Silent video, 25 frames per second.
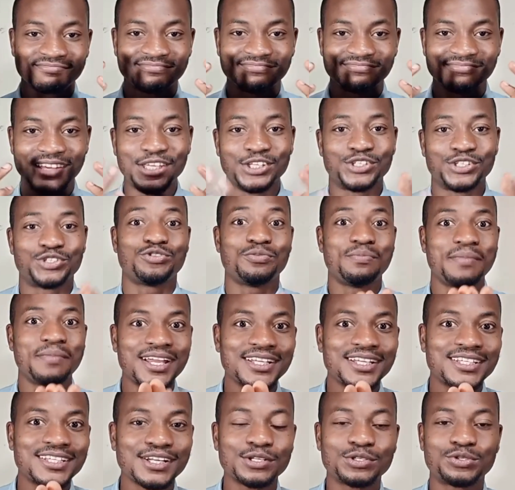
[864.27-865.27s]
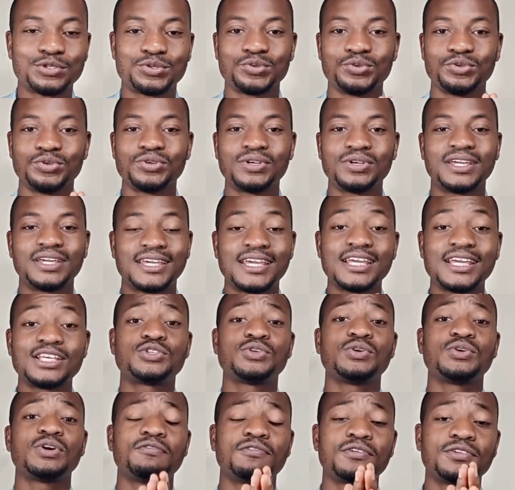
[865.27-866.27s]
instrumental to you in case
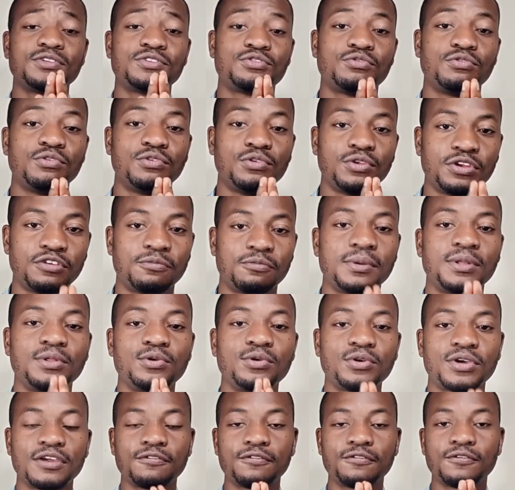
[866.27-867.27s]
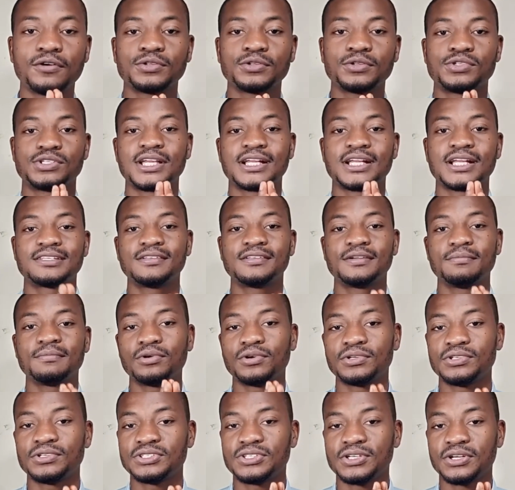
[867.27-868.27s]
you've been looking forward to starting a
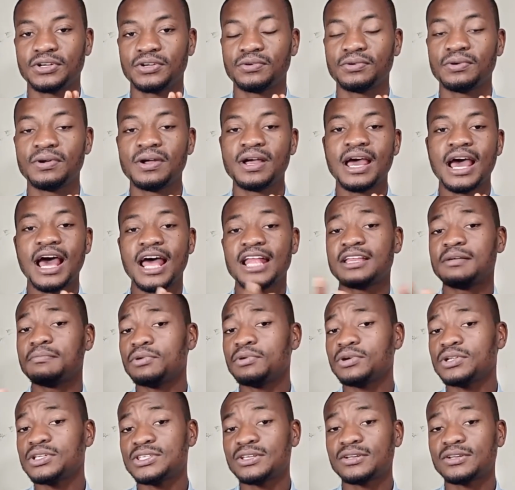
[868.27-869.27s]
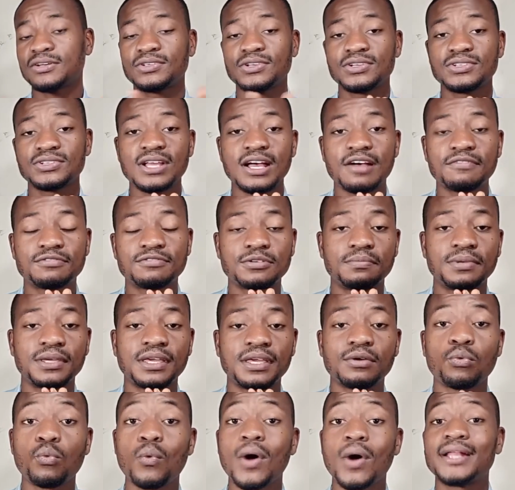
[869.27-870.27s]
money circle. And a money circle doesn't have to be
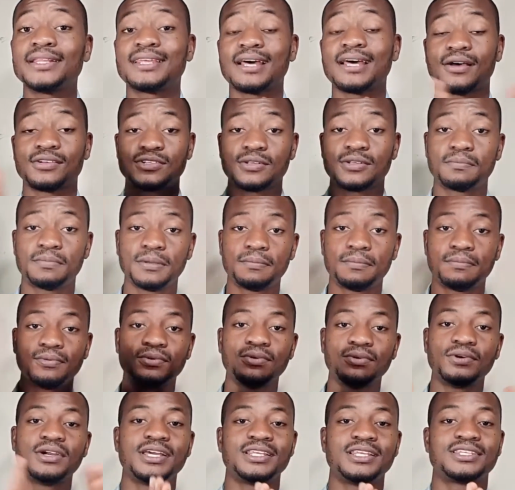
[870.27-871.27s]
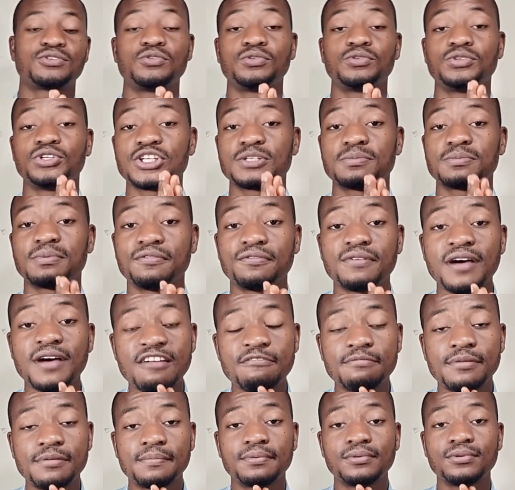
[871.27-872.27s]
1,000 people. It could just be 5
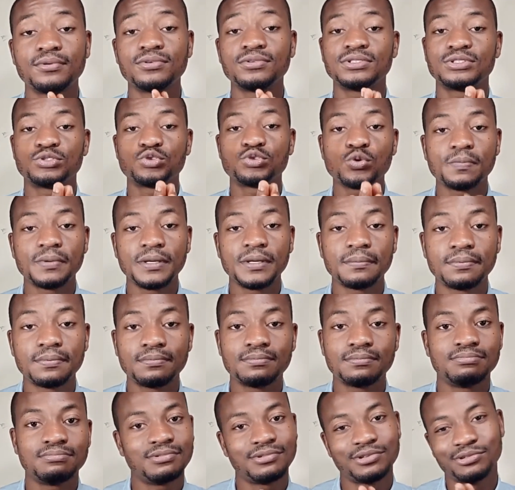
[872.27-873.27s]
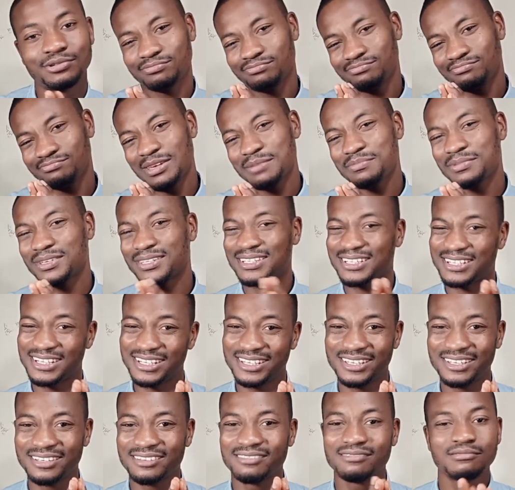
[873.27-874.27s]
people, 2 people, maybe
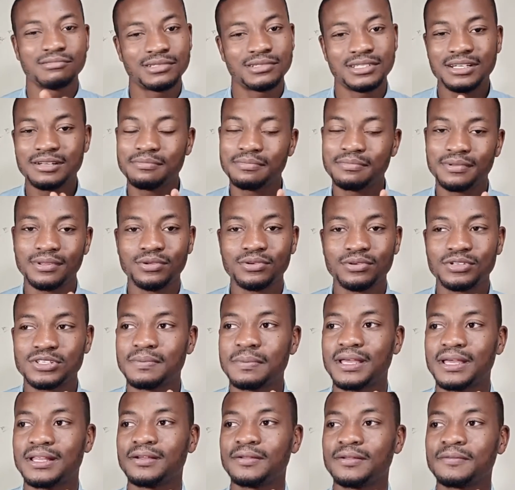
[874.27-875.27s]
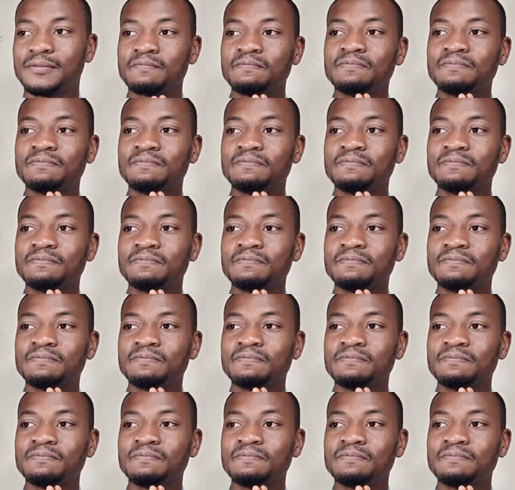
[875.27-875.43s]
3. 3 looks better.